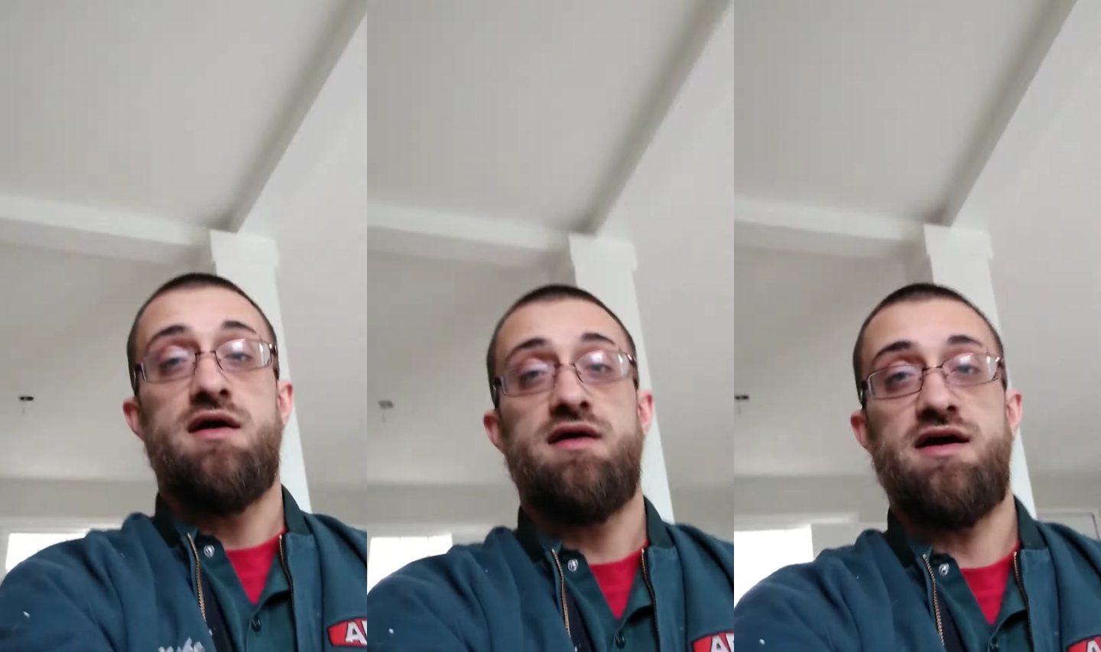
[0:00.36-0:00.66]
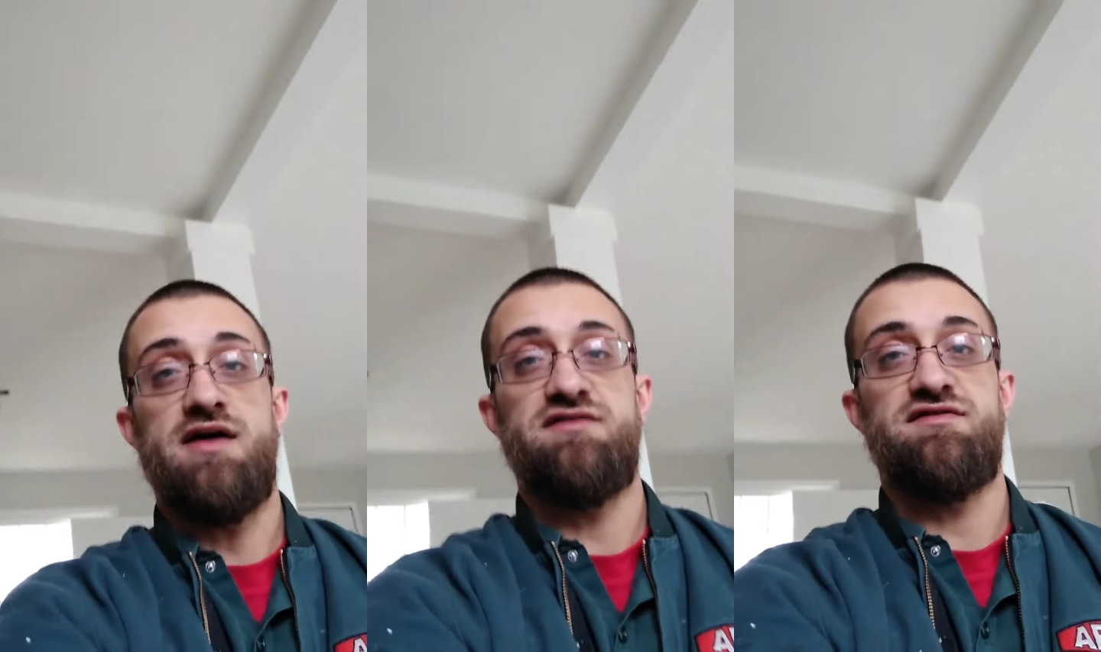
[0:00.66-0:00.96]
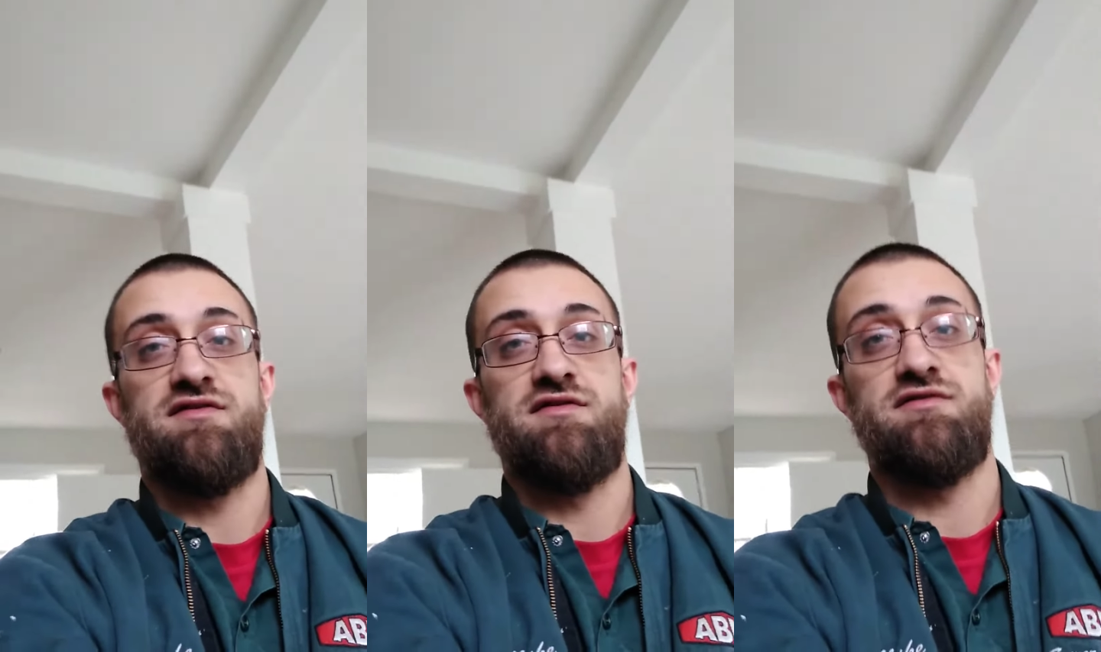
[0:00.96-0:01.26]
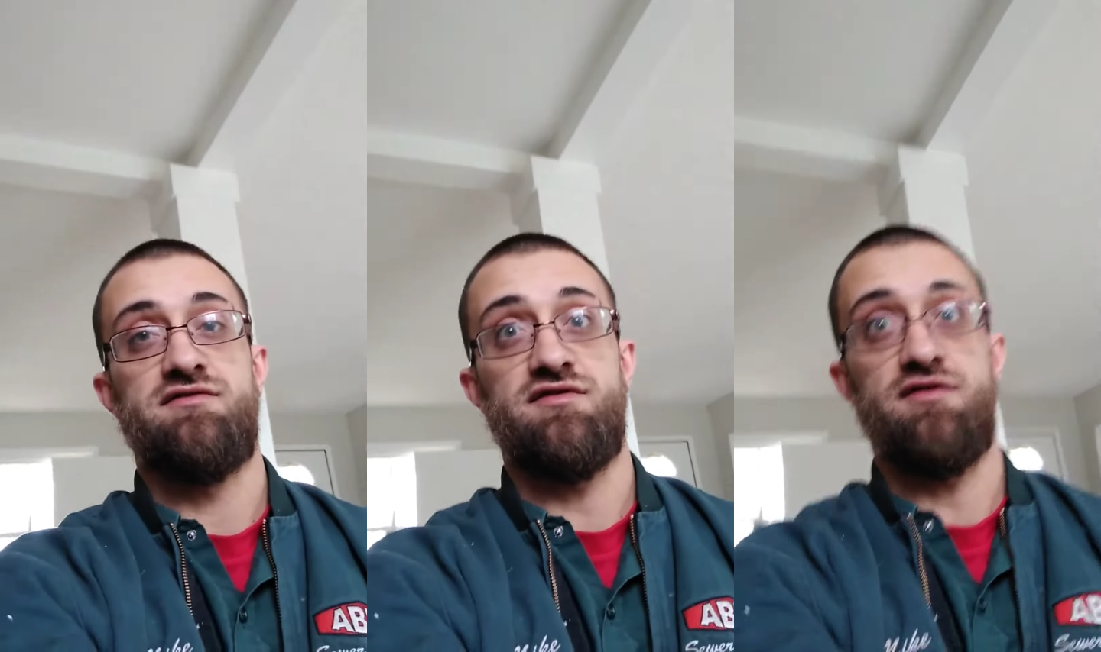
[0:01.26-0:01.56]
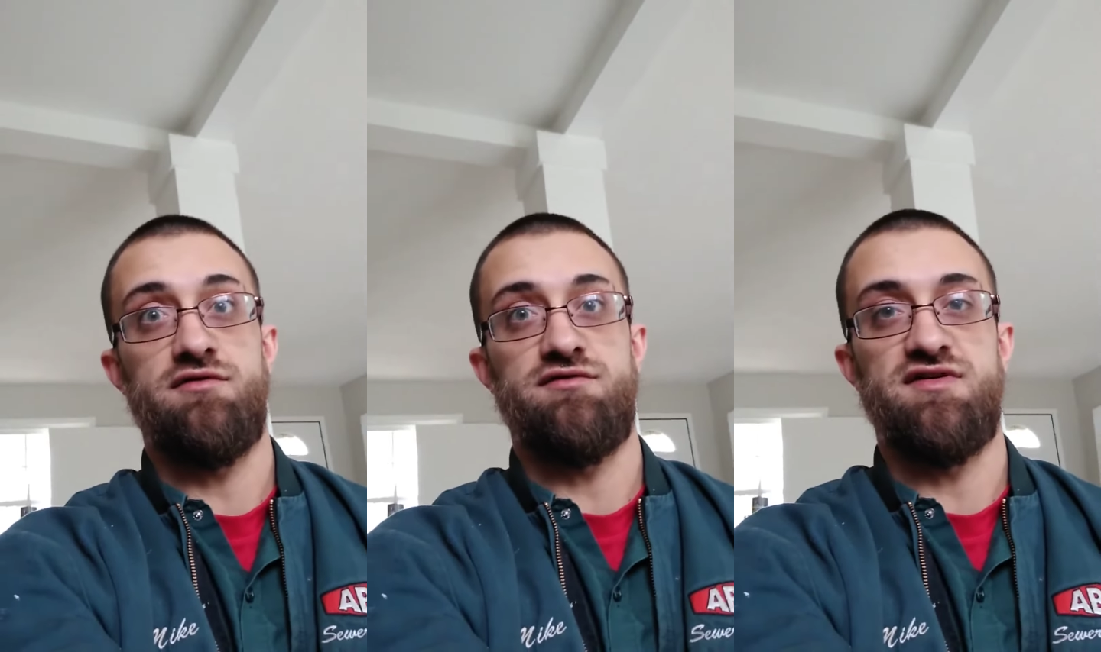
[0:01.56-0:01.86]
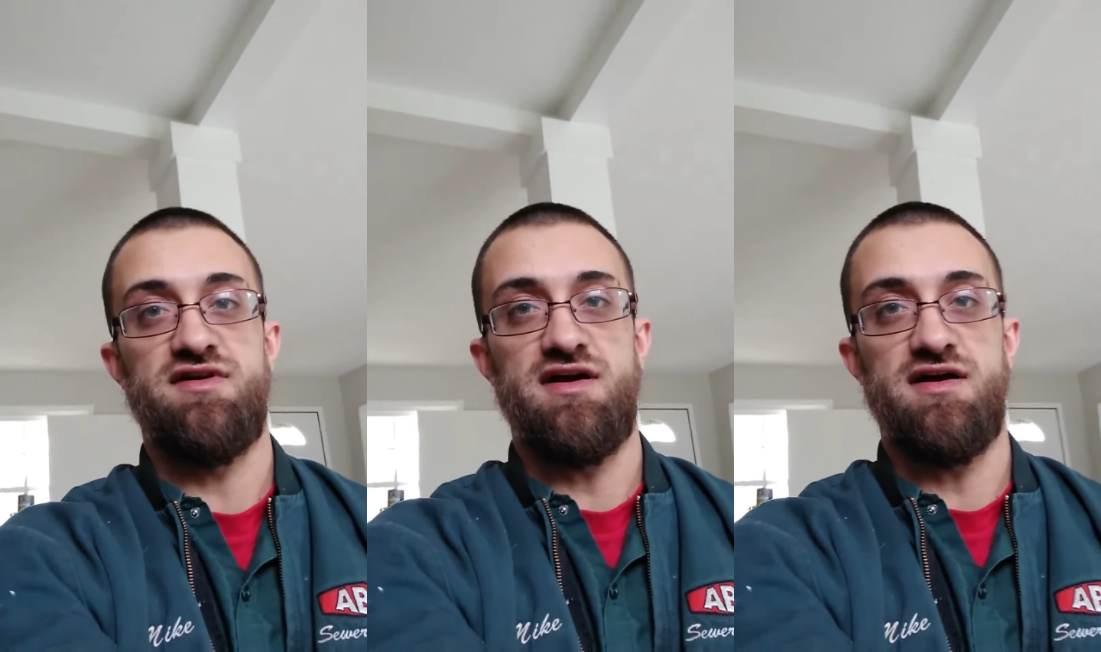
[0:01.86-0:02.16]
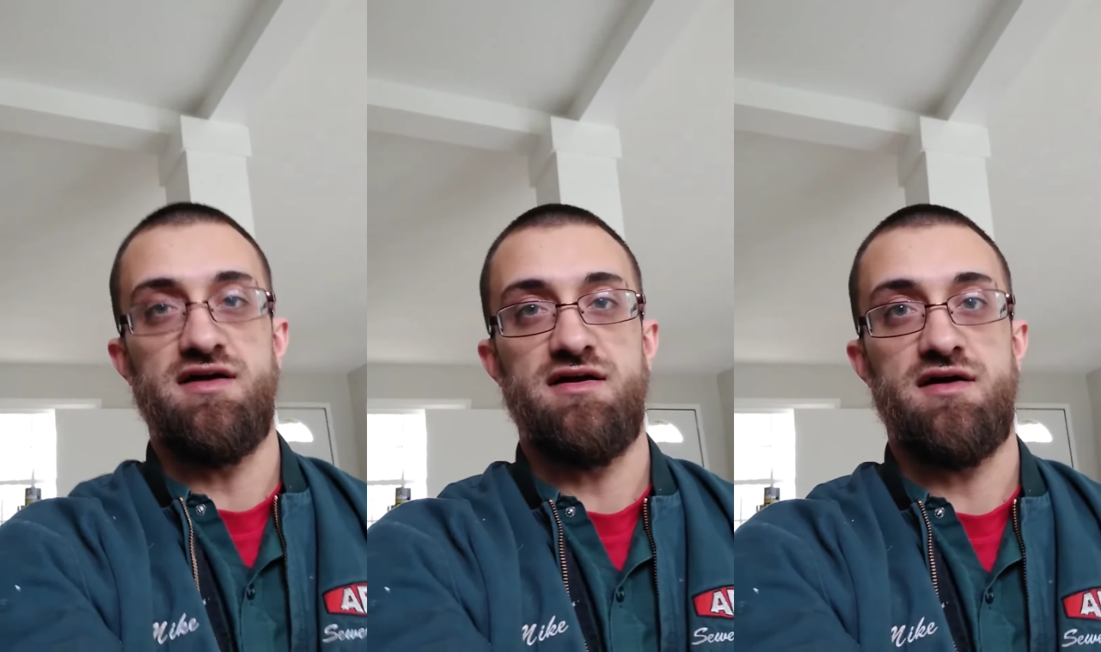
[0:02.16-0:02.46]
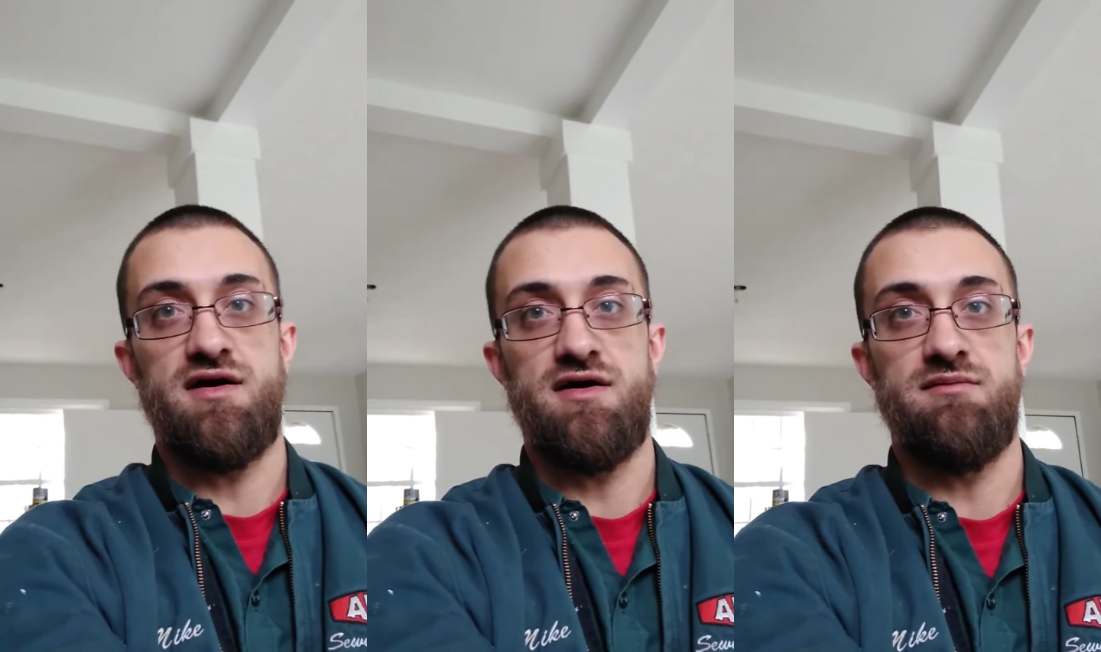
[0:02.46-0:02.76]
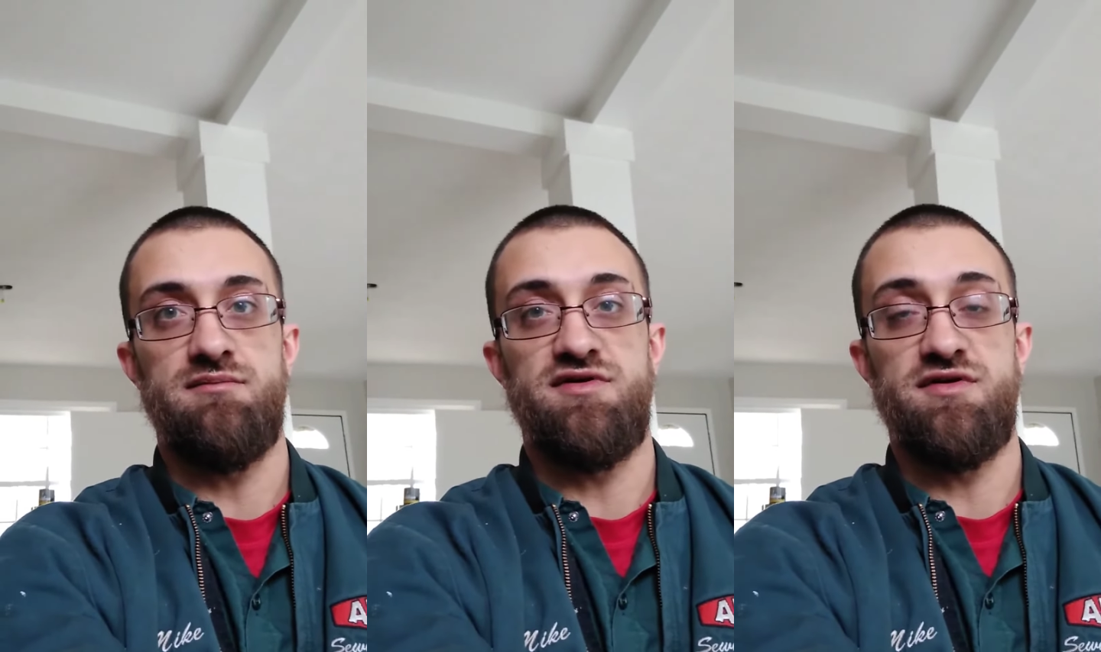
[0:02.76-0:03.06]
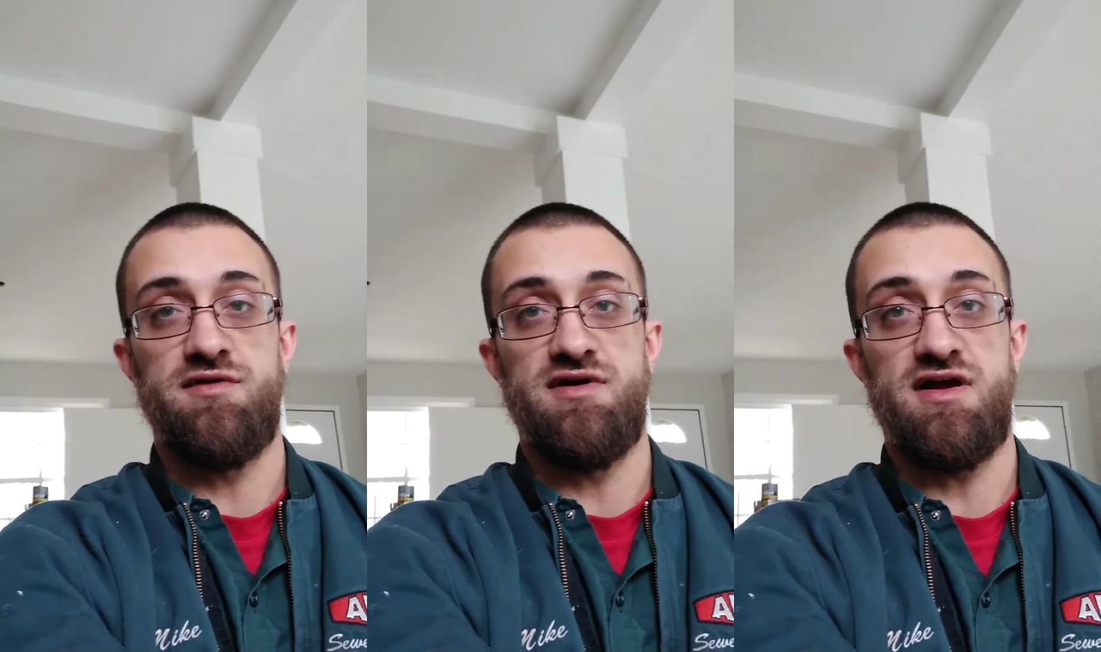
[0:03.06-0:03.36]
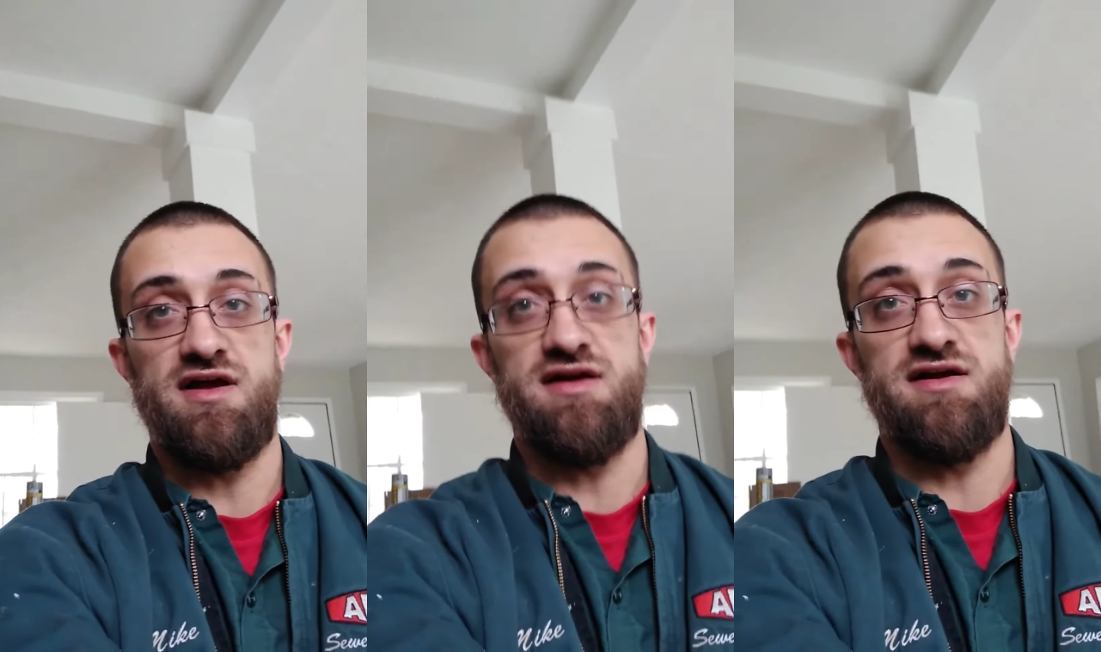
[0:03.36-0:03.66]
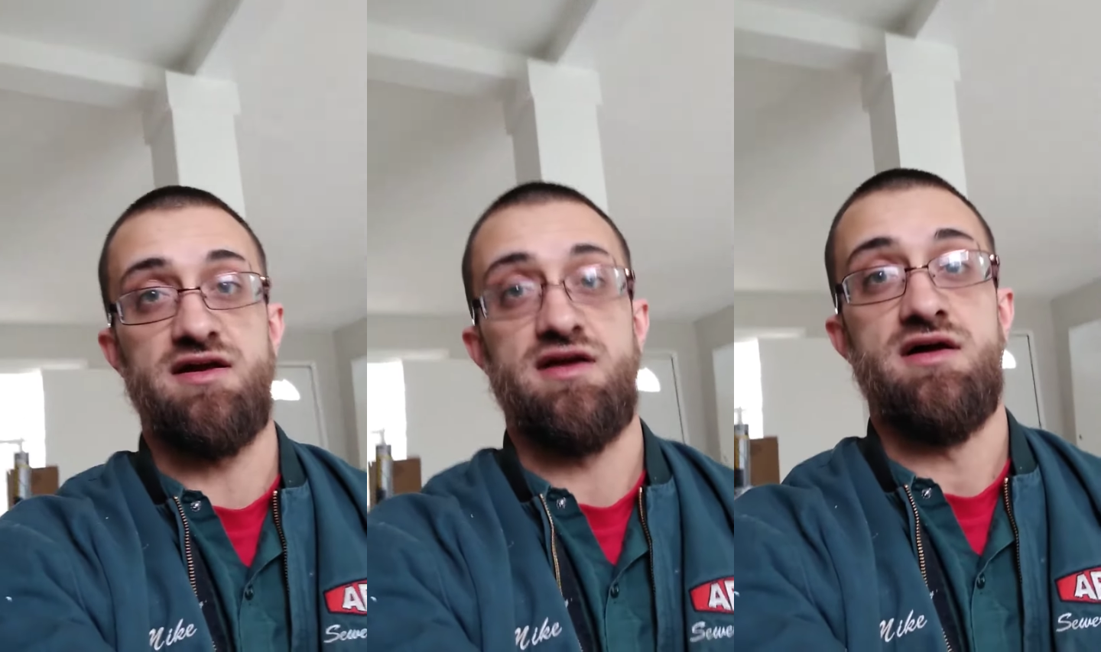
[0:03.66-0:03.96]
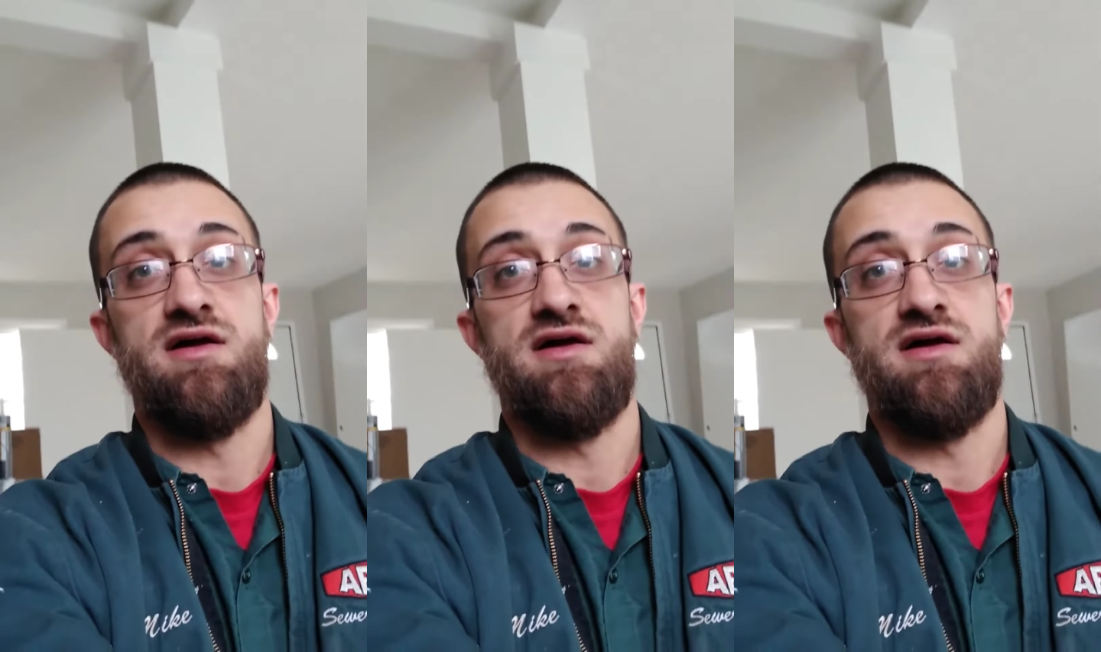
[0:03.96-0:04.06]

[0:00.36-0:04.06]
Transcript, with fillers: Hey guys, so today I'm doing a